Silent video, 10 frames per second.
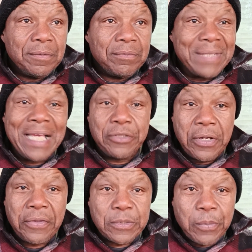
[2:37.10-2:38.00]
nature
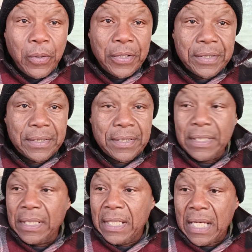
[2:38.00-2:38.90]
of the sport.
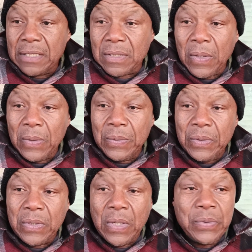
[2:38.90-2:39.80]
So,
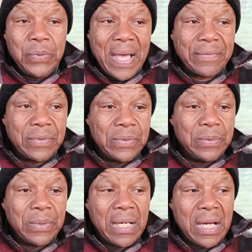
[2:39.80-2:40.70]
you know, you have
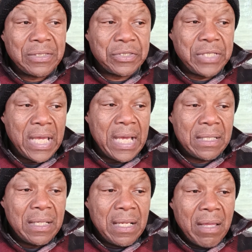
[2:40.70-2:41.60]
to
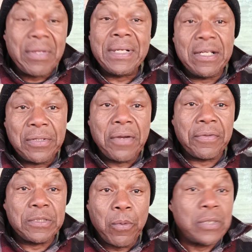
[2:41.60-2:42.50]
understand the nature of
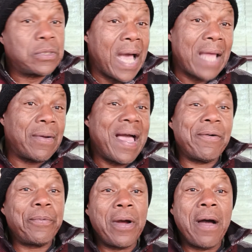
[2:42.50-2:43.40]
the sport. So I don't have
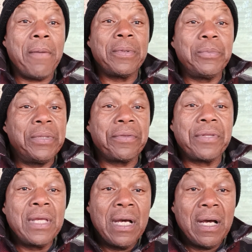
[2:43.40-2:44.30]
a problem with
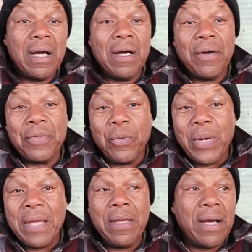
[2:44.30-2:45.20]
the
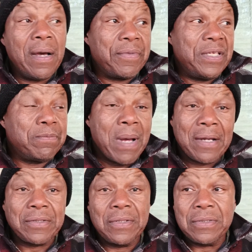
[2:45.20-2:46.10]
way these
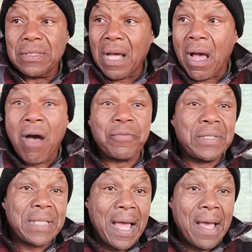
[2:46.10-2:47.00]
boxers
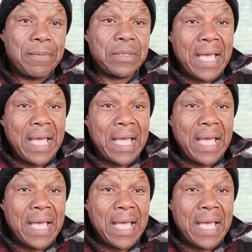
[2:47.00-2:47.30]
oftentimes